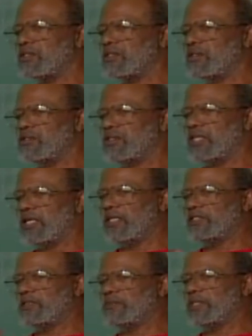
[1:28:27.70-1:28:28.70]
who
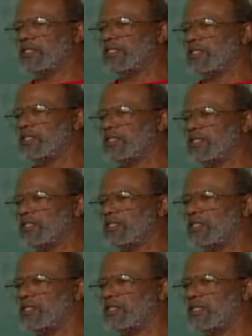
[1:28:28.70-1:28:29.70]
tells me
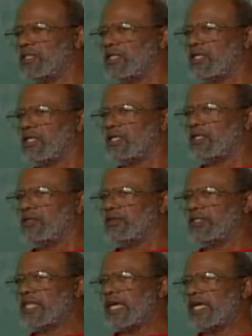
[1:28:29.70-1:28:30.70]

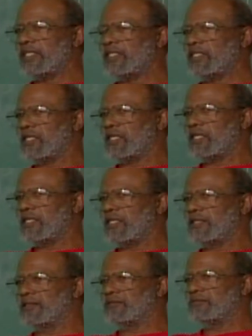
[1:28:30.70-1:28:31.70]
that
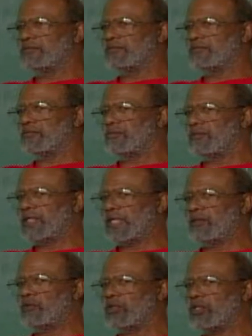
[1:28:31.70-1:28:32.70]

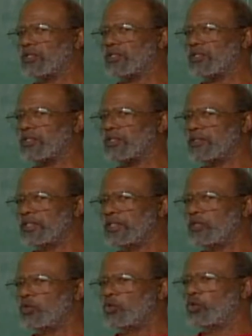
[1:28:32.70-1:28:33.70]
my work
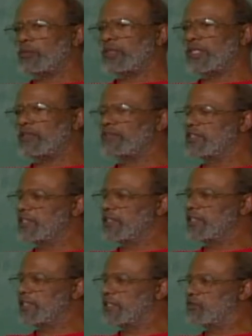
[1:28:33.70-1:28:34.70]
will be of
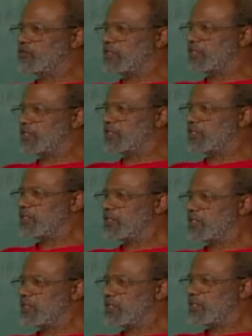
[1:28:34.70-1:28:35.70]
little interest
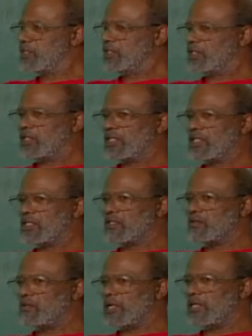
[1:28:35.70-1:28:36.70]
to
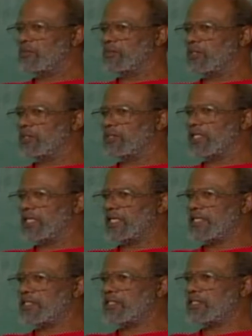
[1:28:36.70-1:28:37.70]
white middle
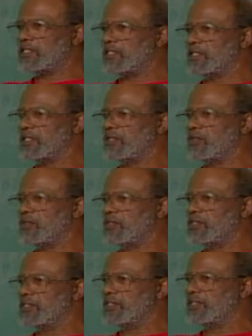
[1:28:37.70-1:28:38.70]
class theater
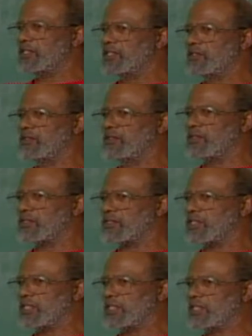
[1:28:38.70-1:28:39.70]
goers in New York
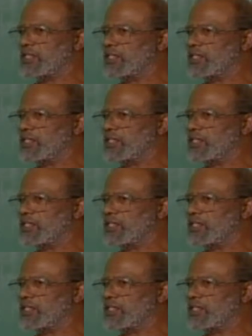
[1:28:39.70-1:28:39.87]
City